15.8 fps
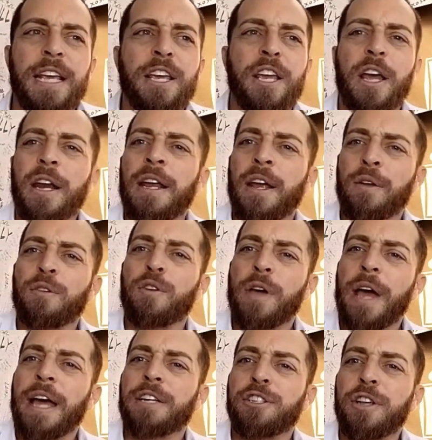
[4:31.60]
to say, you know,
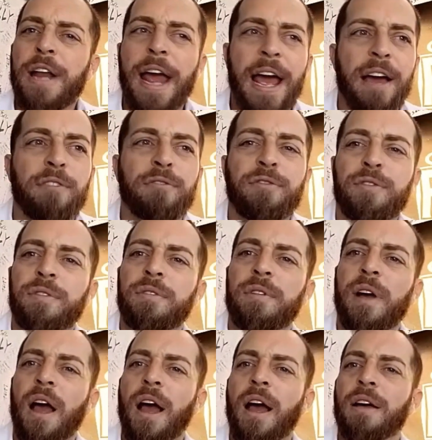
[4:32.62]
you guys should have
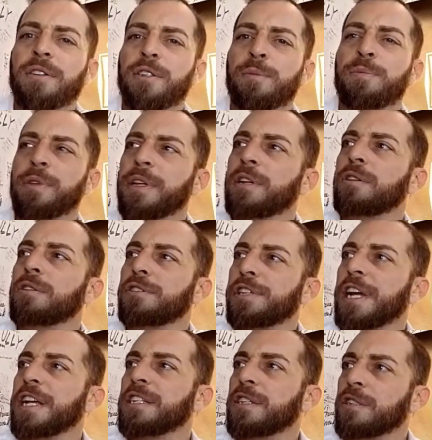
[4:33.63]
uh, some
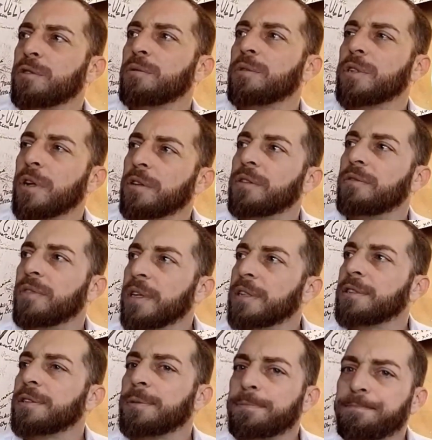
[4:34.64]
political change as a result
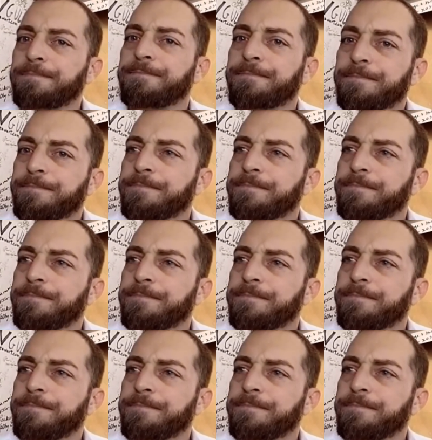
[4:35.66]
of this.